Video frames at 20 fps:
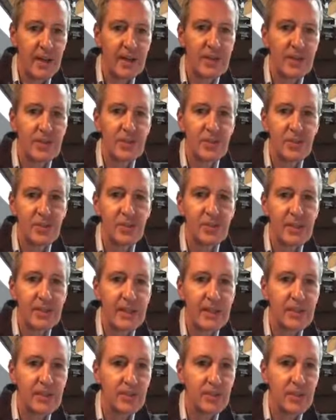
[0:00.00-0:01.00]
assume that
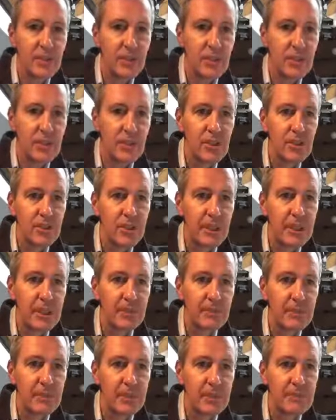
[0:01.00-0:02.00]
that's all good, and
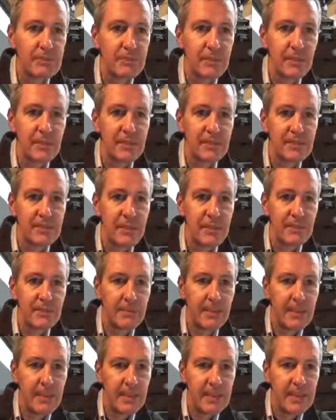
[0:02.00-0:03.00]
I'm going to put this up,